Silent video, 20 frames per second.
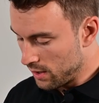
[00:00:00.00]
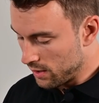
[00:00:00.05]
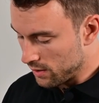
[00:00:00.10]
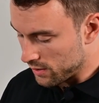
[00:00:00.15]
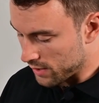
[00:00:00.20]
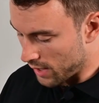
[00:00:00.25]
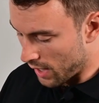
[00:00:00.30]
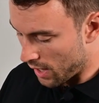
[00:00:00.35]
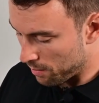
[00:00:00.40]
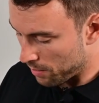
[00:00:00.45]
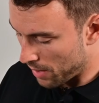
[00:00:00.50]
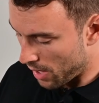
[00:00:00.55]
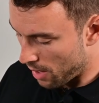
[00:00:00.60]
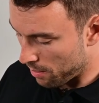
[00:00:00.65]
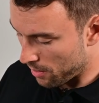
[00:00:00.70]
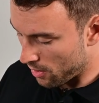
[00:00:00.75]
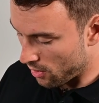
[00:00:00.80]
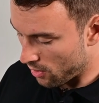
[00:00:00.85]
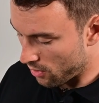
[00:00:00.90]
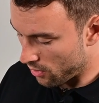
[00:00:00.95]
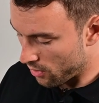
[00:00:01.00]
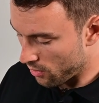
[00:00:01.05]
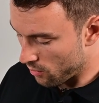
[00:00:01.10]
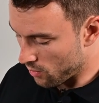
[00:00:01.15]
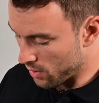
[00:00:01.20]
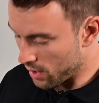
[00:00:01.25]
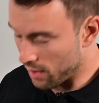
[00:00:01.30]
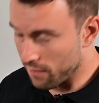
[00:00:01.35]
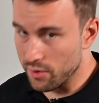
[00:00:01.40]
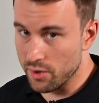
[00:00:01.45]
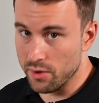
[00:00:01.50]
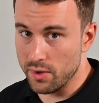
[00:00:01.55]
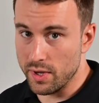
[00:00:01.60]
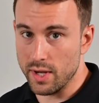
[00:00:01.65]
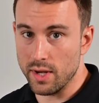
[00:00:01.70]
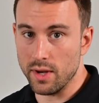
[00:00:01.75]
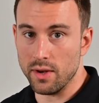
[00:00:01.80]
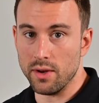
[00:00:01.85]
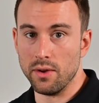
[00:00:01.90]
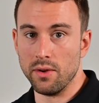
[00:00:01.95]
sandpaper, whatever you
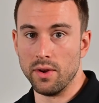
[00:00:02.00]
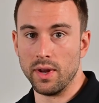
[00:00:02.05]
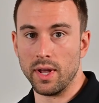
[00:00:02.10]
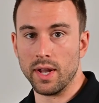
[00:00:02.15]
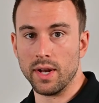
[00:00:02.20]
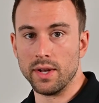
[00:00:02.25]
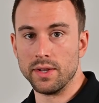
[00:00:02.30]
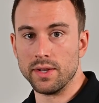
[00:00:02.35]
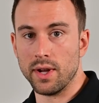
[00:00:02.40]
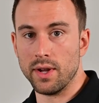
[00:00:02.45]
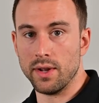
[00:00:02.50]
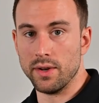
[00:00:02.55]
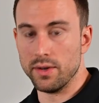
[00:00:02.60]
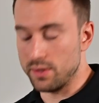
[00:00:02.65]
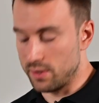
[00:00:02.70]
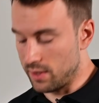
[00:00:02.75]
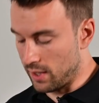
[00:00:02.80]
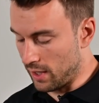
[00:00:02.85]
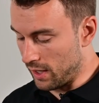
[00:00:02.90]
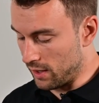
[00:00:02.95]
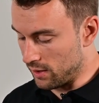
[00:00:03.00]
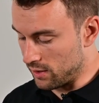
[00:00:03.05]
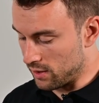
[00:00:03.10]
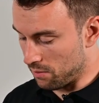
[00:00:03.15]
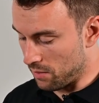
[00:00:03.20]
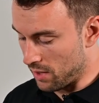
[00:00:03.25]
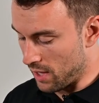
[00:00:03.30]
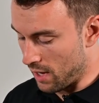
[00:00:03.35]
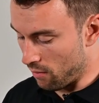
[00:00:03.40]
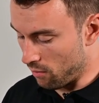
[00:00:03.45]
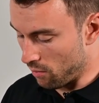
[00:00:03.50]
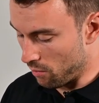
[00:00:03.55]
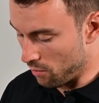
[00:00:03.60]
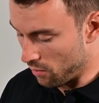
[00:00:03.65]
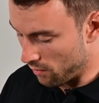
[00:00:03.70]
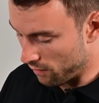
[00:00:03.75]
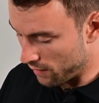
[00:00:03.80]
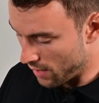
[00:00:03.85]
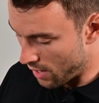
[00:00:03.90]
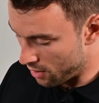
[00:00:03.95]
need to do to get it done to get some of that
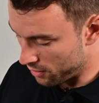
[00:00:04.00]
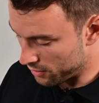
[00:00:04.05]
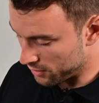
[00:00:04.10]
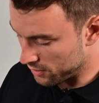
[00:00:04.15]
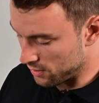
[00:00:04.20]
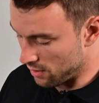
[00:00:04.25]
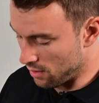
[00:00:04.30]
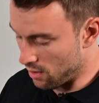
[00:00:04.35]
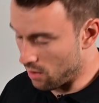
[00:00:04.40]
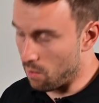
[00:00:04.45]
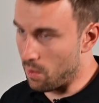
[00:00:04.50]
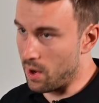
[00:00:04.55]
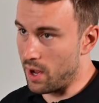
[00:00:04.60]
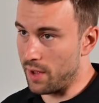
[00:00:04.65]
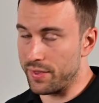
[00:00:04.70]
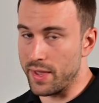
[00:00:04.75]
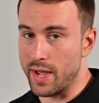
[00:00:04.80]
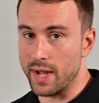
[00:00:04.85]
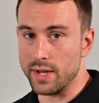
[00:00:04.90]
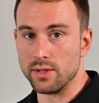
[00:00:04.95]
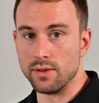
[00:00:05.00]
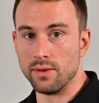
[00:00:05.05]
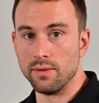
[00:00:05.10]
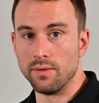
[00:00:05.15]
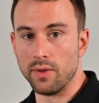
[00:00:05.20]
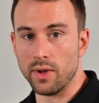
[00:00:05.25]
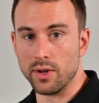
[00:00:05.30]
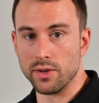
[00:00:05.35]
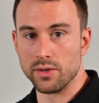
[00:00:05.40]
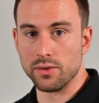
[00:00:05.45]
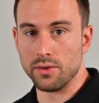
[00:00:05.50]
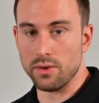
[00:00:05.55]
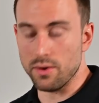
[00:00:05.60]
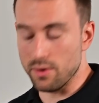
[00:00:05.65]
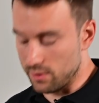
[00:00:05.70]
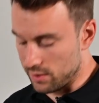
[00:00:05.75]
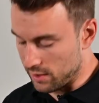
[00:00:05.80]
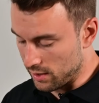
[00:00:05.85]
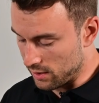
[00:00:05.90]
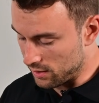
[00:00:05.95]
removed out because you don't want that to flush through your
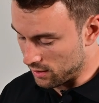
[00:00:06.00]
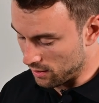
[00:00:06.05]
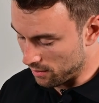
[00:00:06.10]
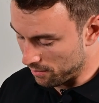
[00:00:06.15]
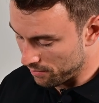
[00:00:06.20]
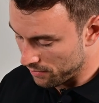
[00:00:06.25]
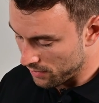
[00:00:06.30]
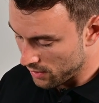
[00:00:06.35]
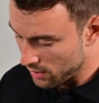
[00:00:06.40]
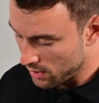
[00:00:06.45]
system.